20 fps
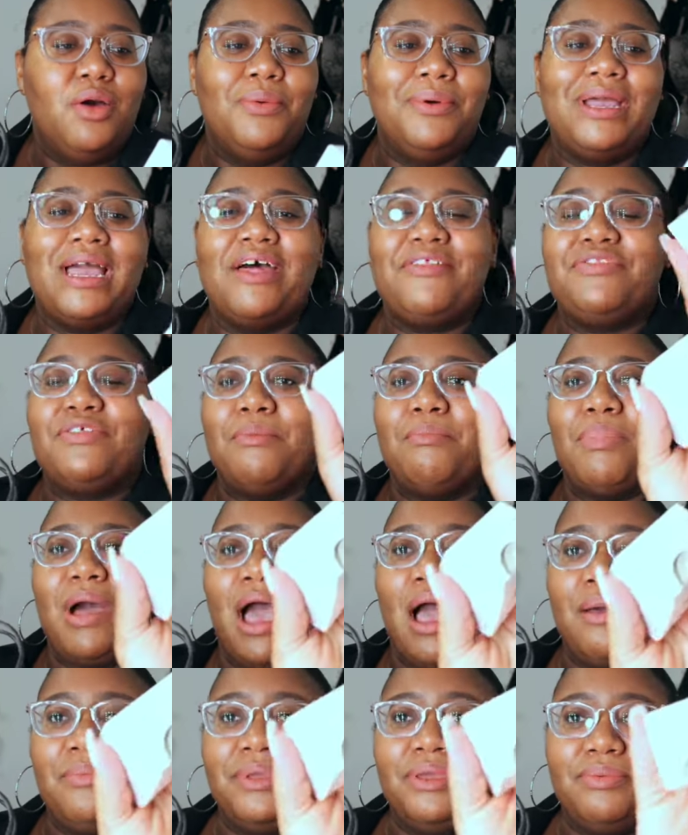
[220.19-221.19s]
We got the
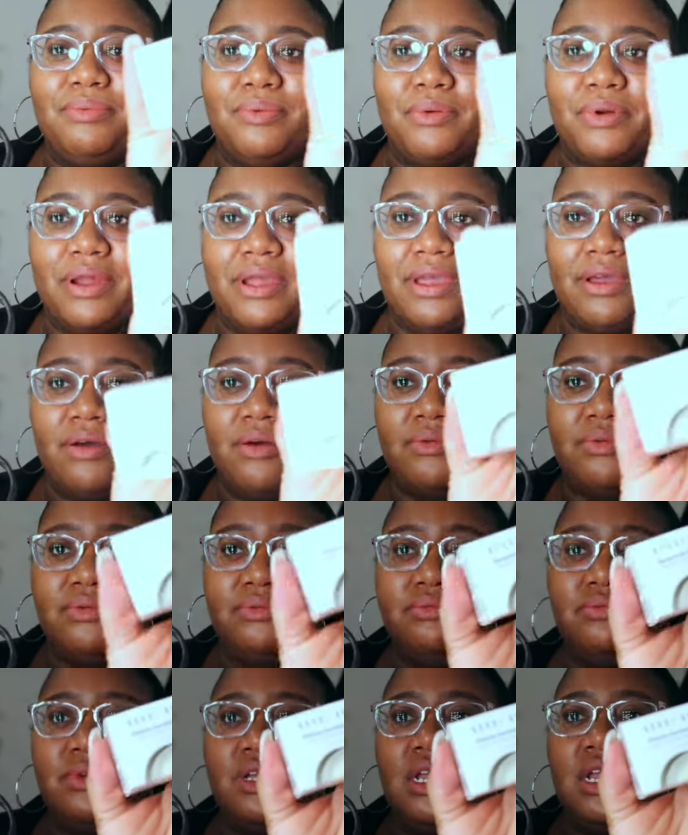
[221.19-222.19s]
Bobbi
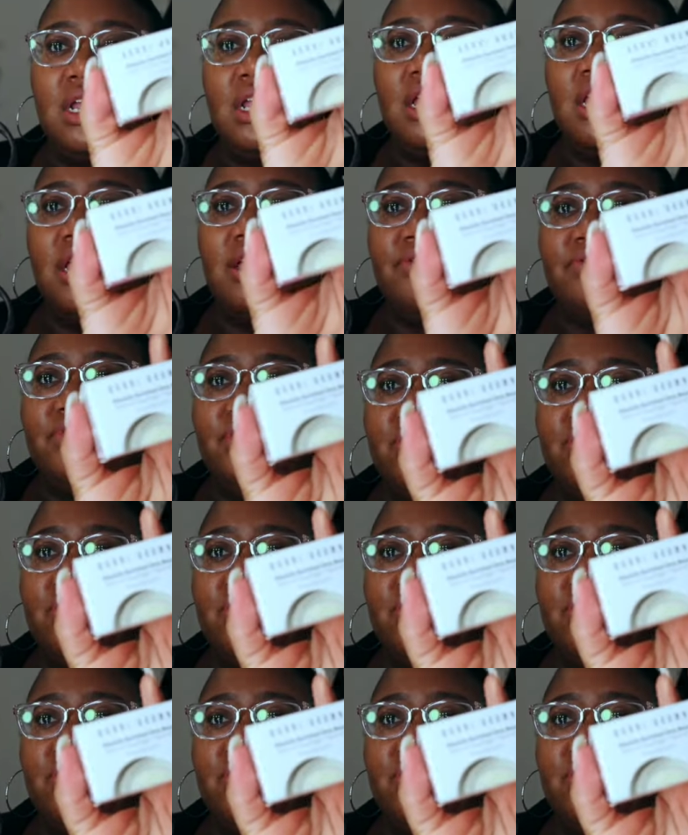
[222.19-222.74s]
Brown. If